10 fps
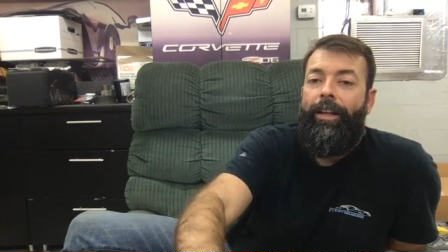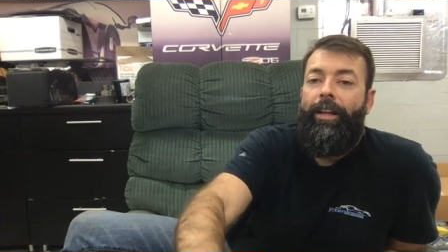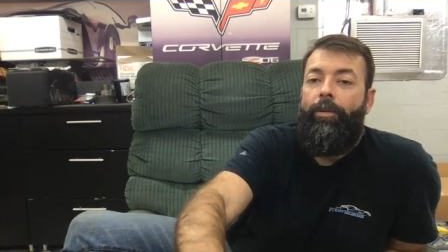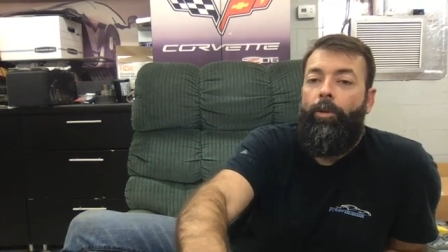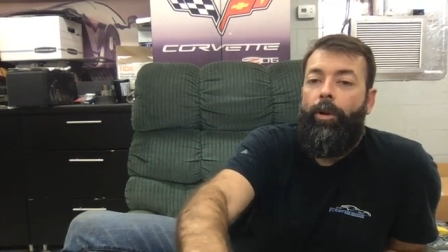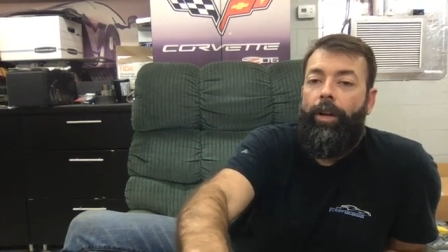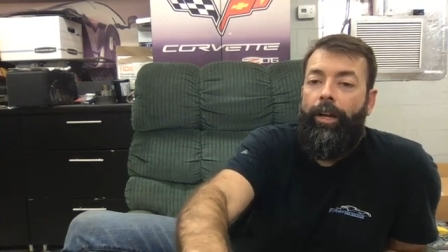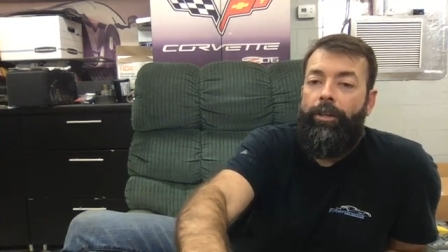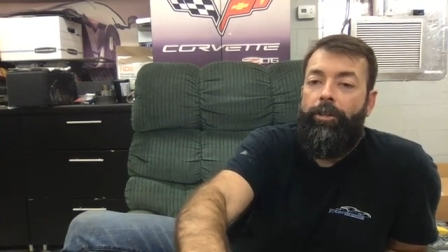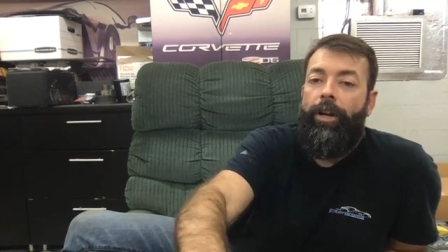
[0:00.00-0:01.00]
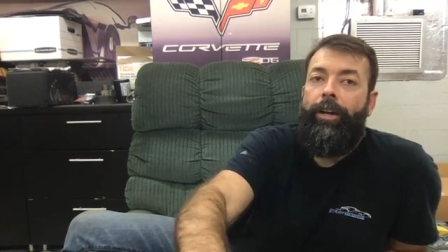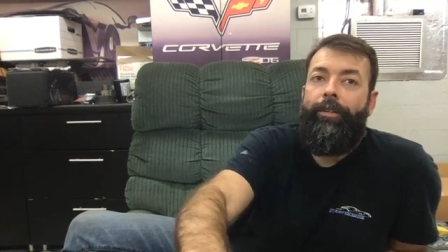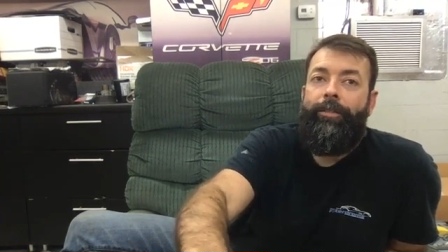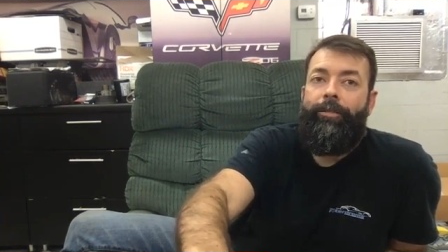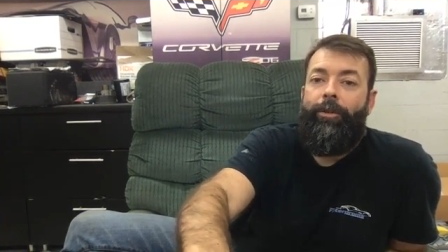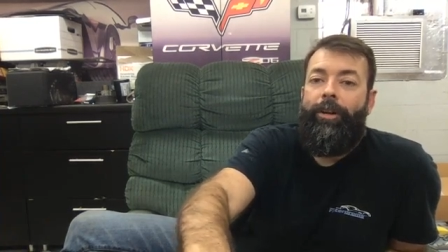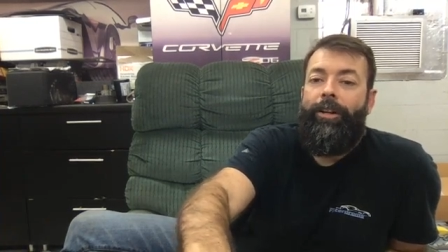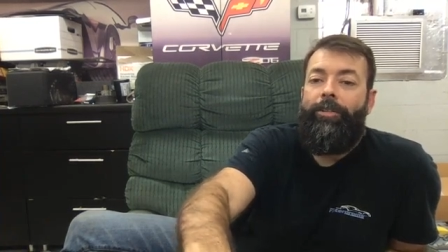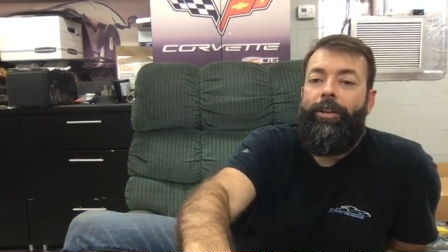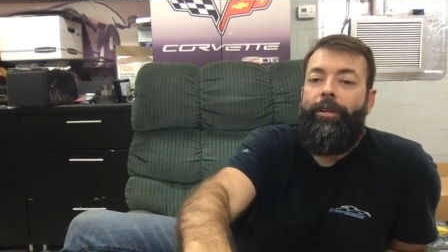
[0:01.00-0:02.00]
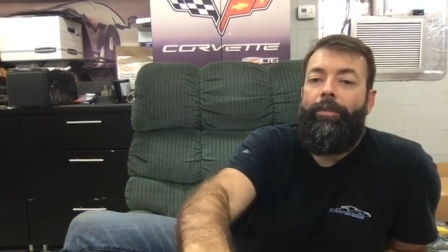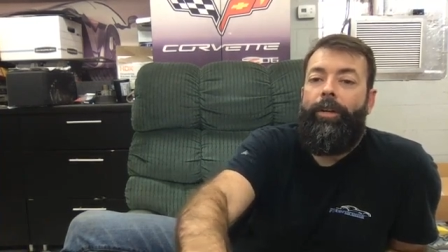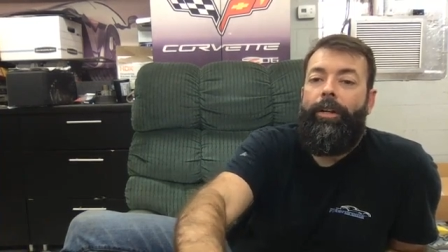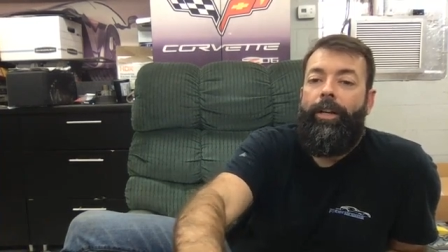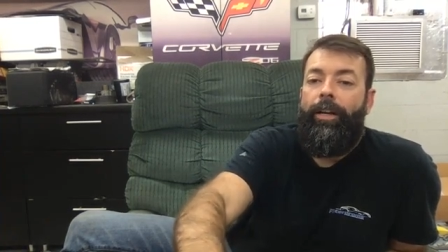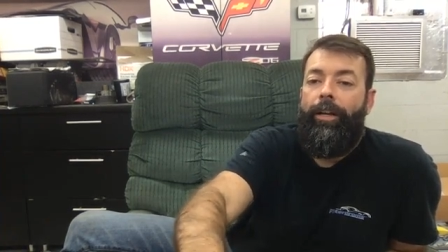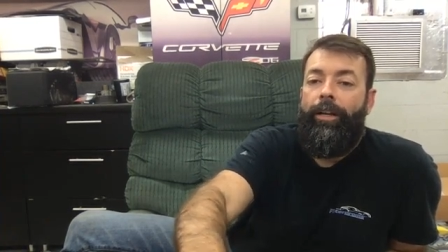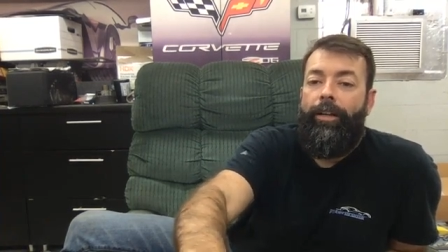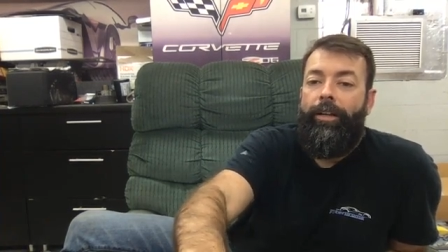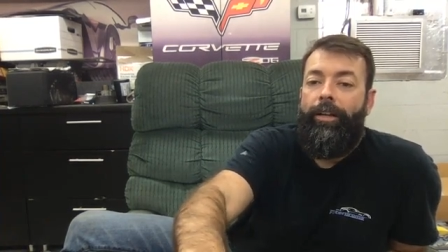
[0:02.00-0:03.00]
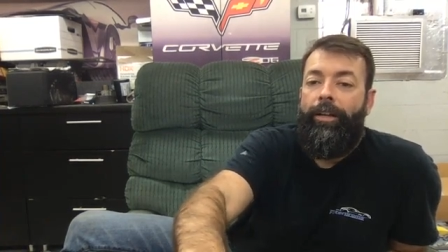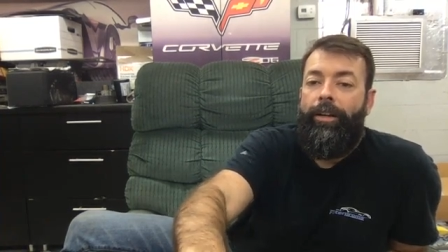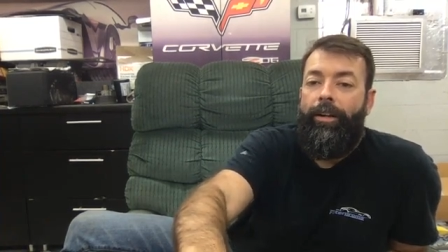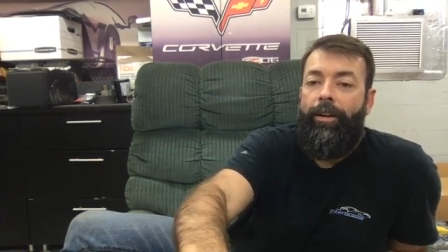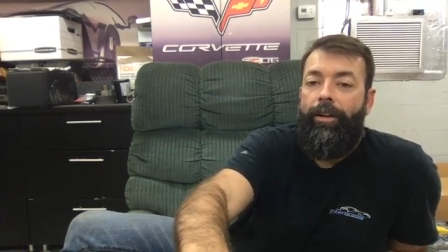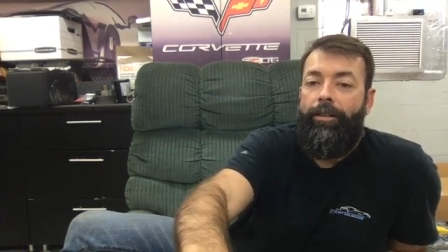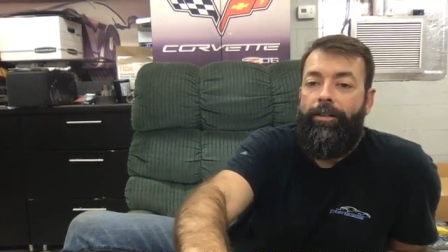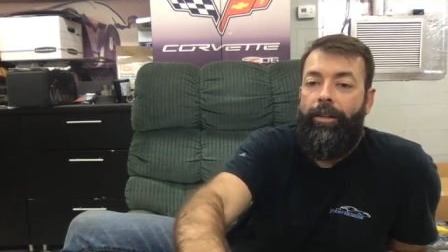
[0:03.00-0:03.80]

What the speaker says: We're gonna try and put a. All right, let's see